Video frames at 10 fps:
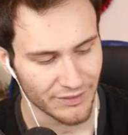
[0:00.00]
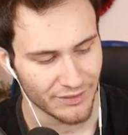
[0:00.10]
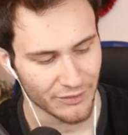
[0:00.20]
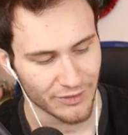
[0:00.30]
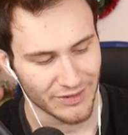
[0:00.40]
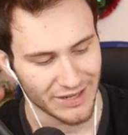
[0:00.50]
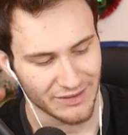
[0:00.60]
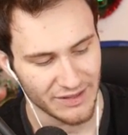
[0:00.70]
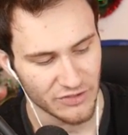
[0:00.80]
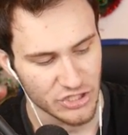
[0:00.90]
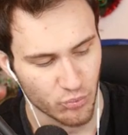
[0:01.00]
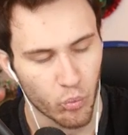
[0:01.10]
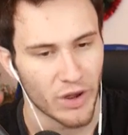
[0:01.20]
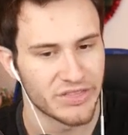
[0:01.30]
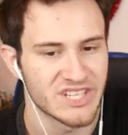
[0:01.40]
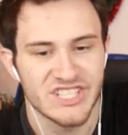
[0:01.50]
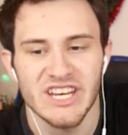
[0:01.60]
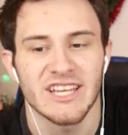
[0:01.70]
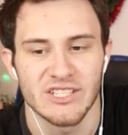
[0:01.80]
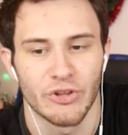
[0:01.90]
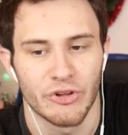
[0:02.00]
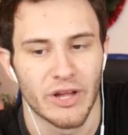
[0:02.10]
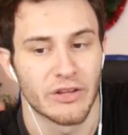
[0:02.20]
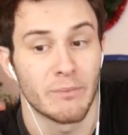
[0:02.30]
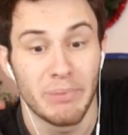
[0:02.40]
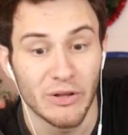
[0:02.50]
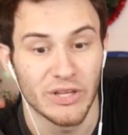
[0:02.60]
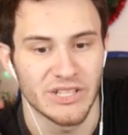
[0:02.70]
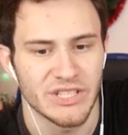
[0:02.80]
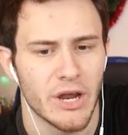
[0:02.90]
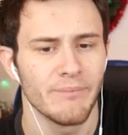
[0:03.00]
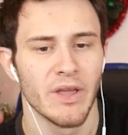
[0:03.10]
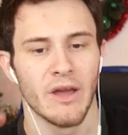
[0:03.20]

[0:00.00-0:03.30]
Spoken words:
like even just what the cities look like or the buildings, you know.